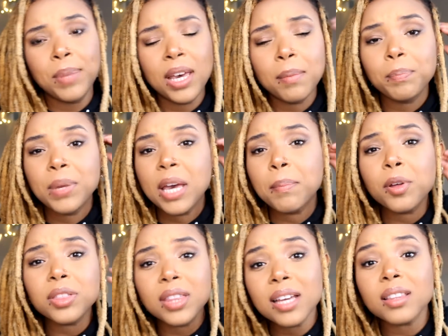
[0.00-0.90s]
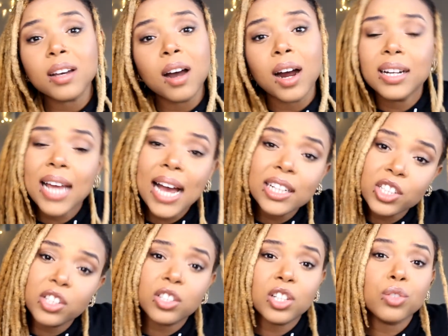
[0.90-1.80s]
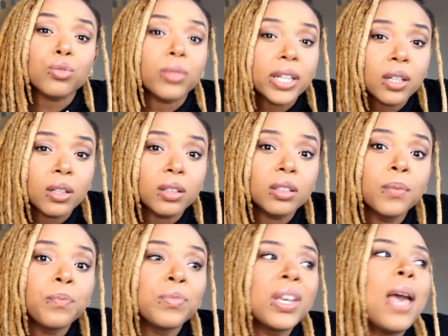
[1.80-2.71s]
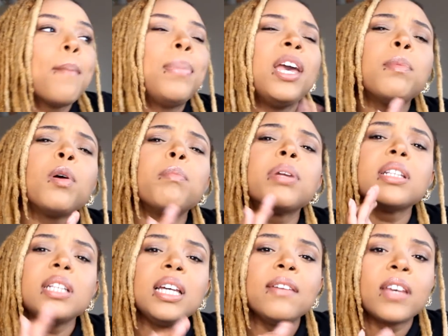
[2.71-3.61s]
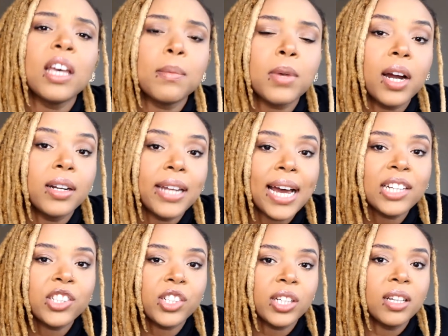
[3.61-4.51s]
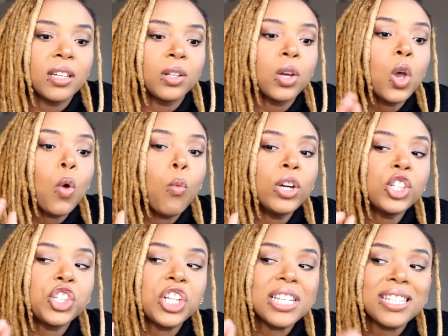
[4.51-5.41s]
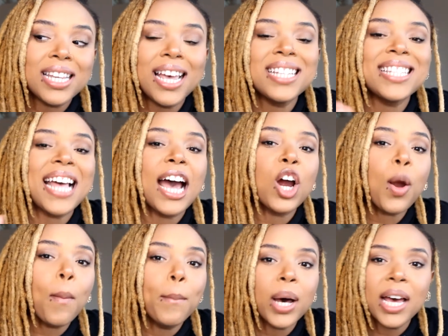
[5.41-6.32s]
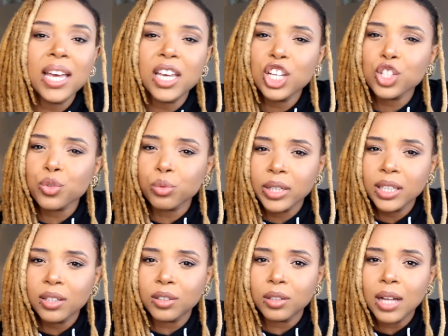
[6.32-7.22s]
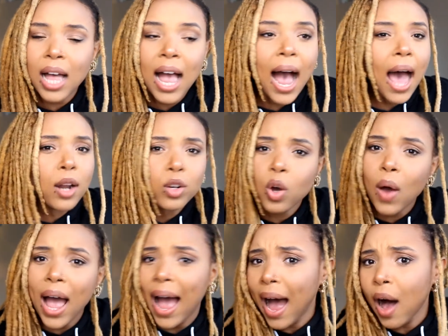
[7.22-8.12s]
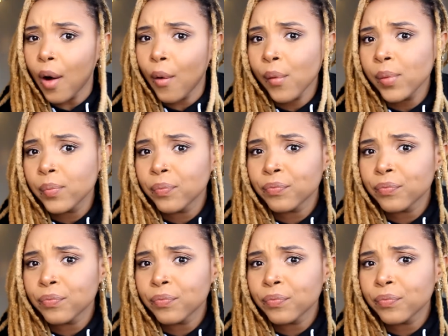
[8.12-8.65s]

people think the Kardashians is real, and people believe Kim Kardashian when she says that her butt is real. I don't know how,